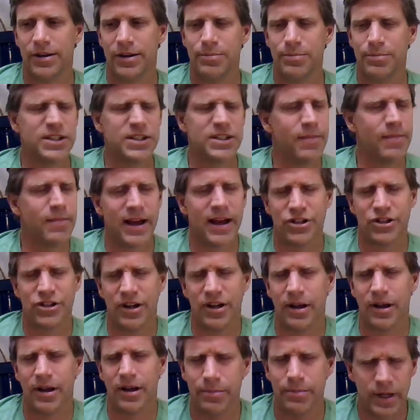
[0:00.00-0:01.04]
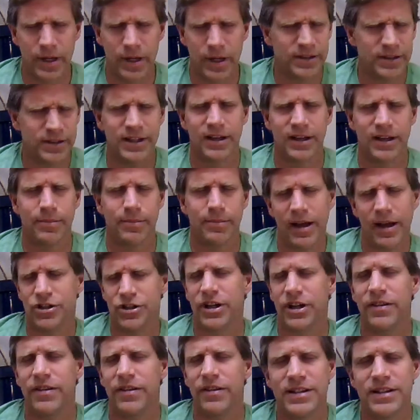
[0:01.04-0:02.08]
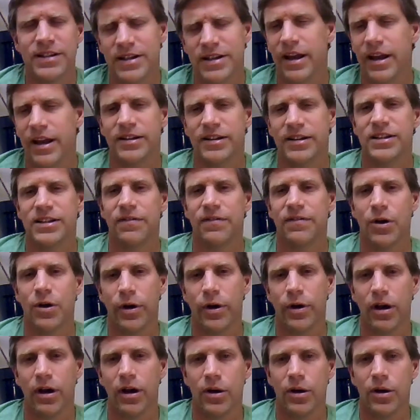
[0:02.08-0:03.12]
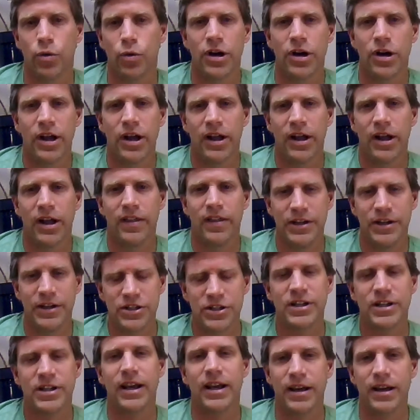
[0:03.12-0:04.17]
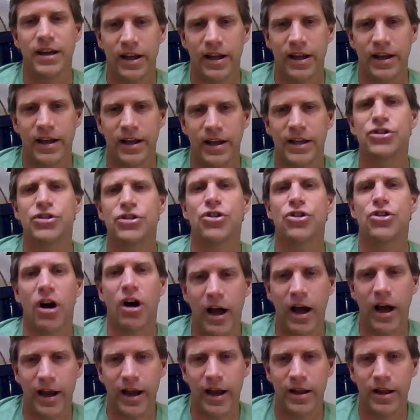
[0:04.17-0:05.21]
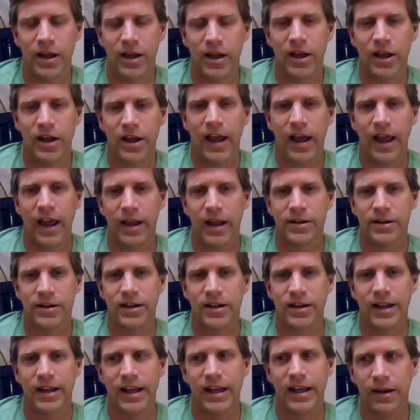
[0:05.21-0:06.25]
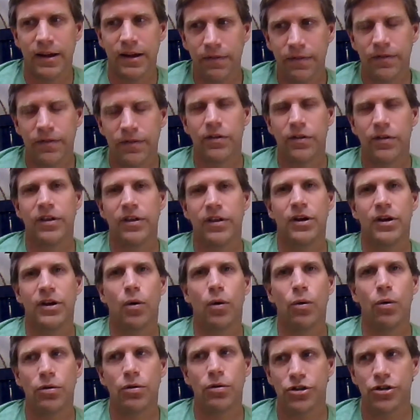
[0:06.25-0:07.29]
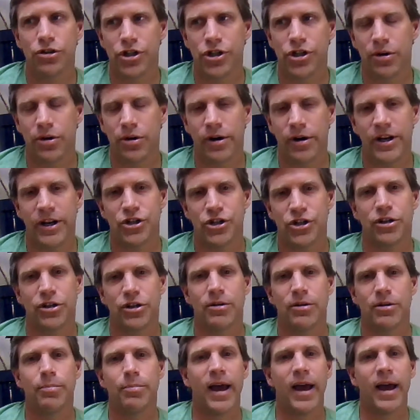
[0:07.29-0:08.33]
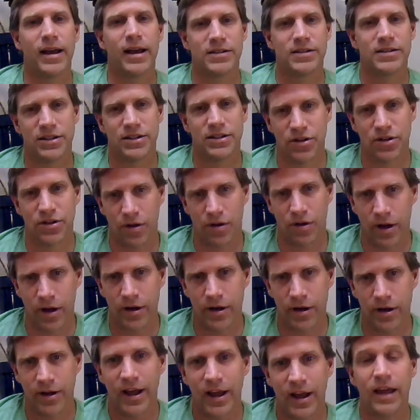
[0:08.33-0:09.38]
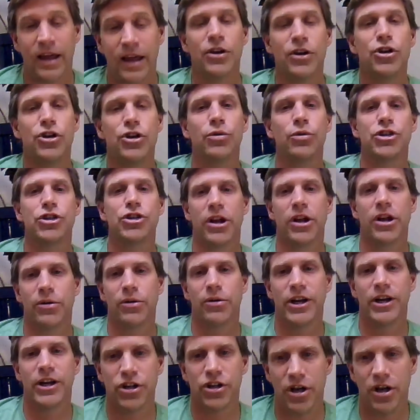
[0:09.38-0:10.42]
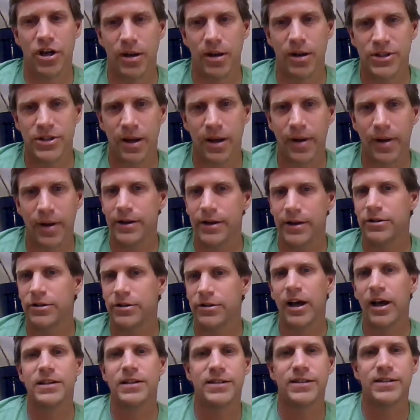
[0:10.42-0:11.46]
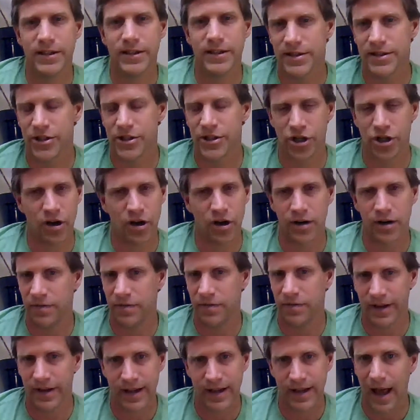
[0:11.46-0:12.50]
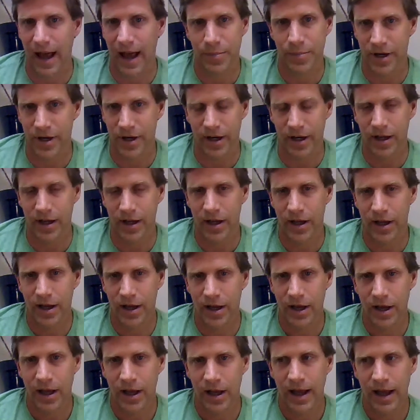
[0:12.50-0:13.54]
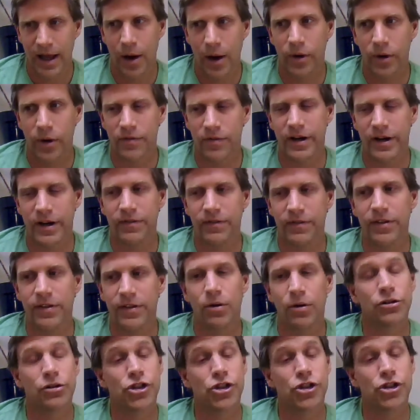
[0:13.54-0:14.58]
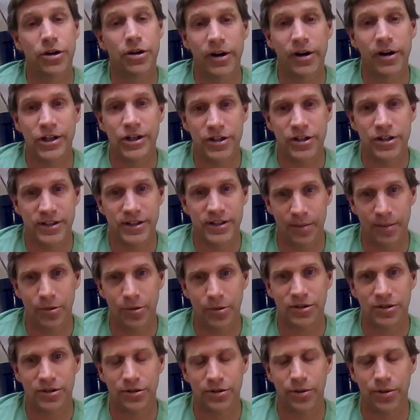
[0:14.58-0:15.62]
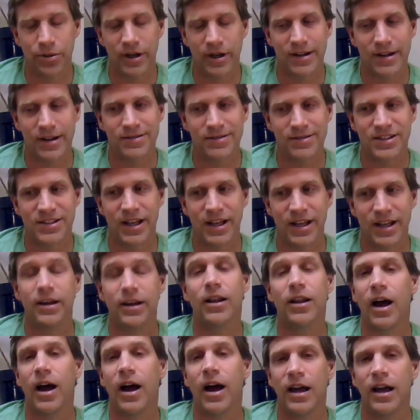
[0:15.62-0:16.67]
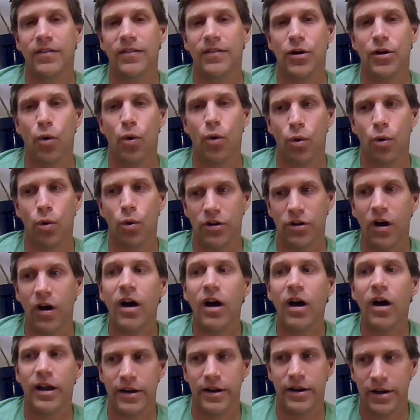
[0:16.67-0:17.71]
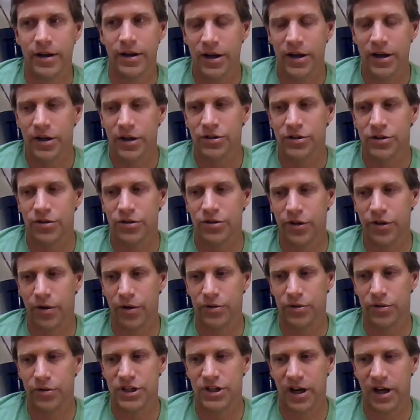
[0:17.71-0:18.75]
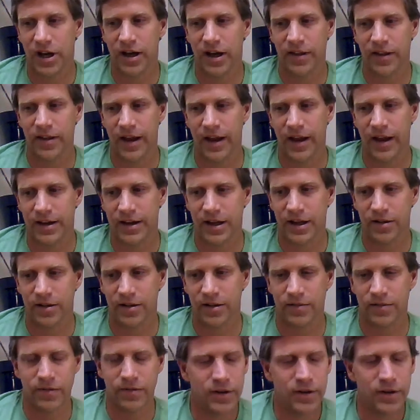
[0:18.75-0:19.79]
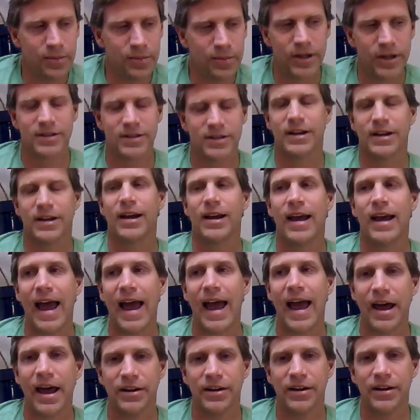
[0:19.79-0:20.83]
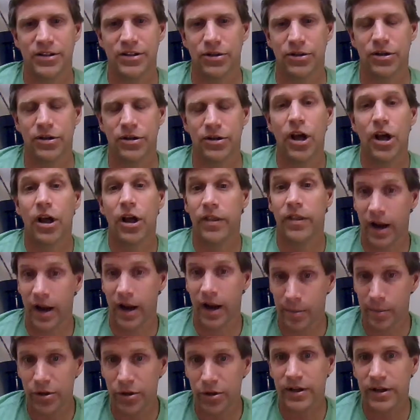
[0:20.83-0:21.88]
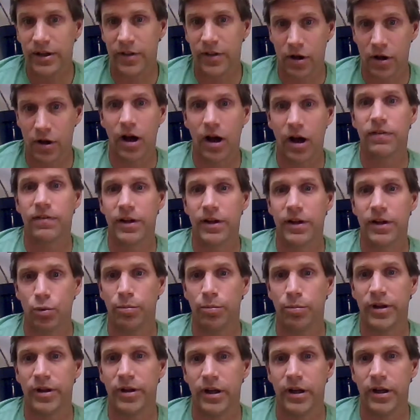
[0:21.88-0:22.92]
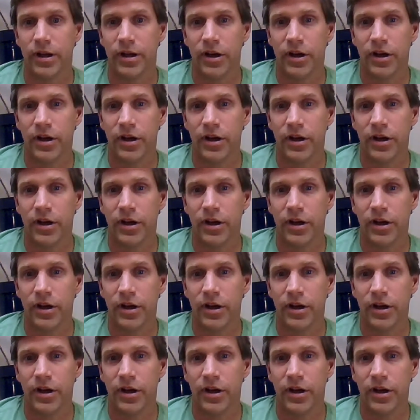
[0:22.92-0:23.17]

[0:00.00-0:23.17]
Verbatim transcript: mismatch, uh, mixing and matching, and this kind of stuff going on where they just take it in stride. And if the older generation passes on and the newer generation comes up, I do not see such a conflict happening. However, if the older generation is able to uh, stay alive and hold on to those uh, that kind of vehement uh, attitude, then I believe the conflict will be